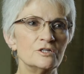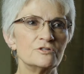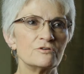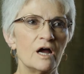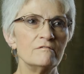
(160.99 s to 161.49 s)

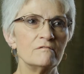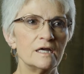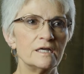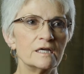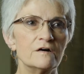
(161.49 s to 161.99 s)
Try
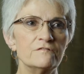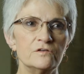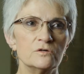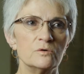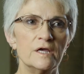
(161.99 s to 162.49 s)
writing a
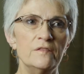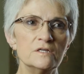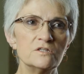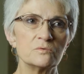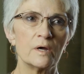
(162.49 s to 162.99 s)
few in
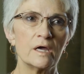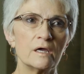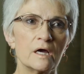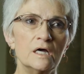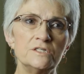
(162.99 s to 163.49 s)
this way
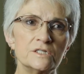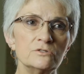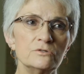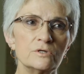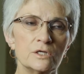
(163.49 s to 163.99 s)
until
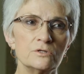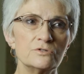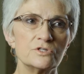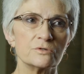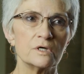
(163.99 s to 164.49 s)
you get
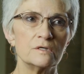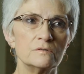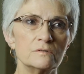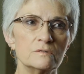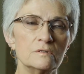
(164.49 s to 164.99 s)
used to it.
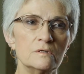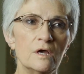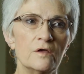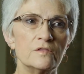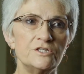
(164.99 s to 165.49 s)

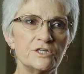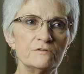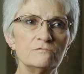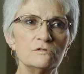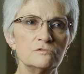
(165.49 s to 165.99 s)
The
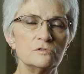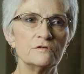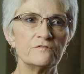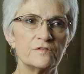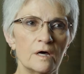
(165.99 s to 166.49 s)
general rule
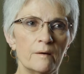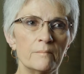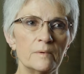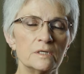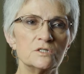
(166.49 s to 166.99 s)
of
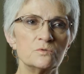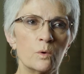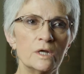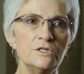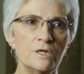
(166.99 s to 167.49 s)
thumb is
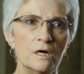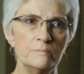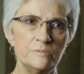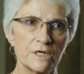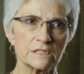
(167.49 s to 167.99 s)
1
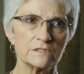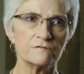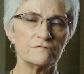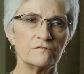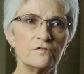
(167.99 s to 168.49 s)

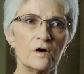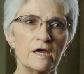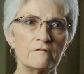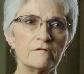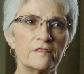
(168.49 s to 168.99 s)
objective for
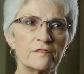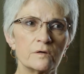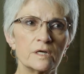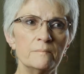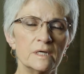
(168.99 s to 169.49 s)
every
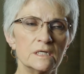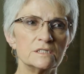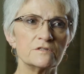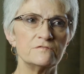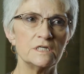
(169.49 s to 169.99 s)
30
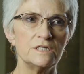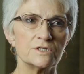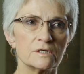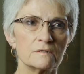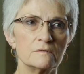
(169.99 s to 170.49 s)
minutes of
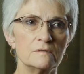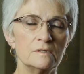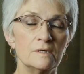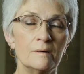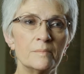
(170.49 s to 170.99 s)
teaching,
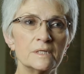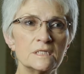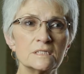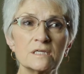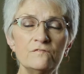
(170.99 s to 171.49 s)
but
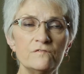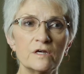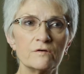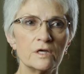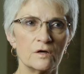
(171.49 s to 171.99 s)
this can
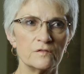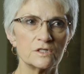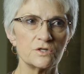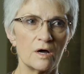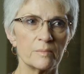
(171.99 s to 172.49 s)
vary on the
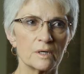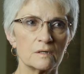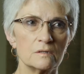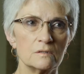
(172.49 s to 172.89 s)
topic.